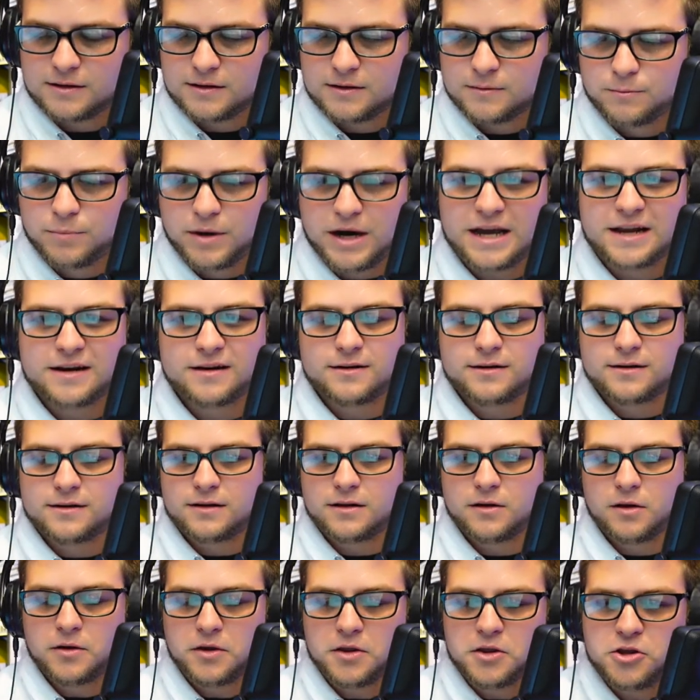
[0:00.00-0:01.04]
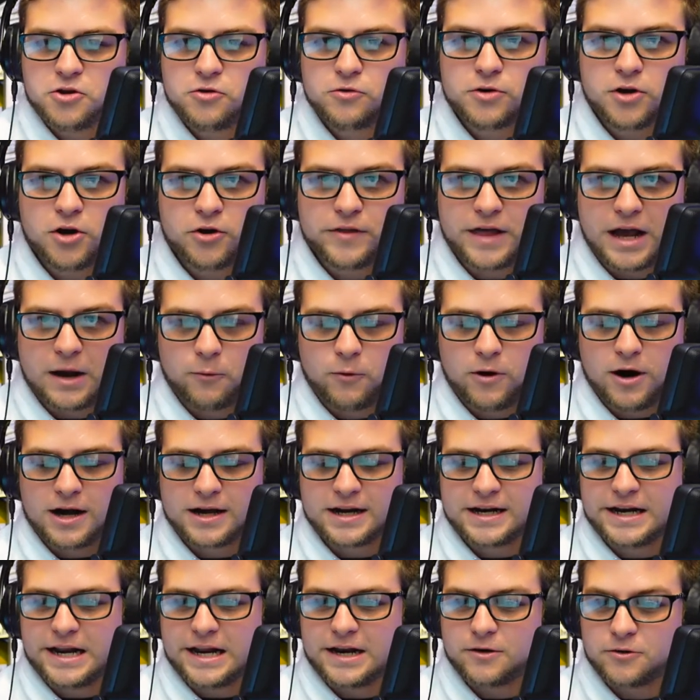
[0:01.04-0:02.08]
But you know that
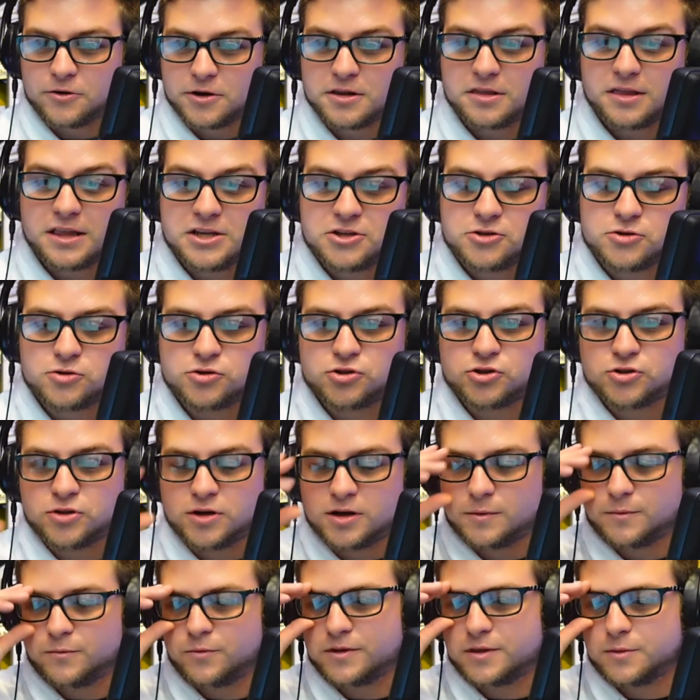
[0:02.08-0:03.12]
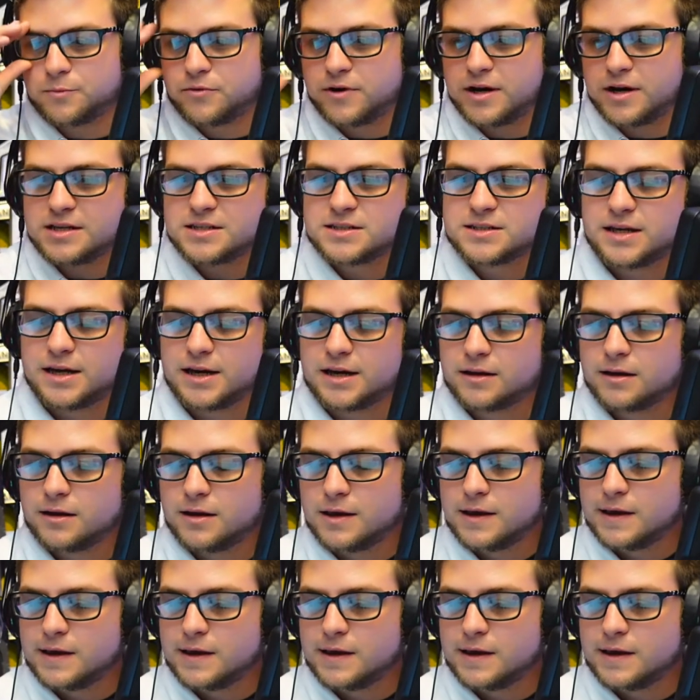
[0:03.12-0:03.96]
walking in, or at least you should with the price tag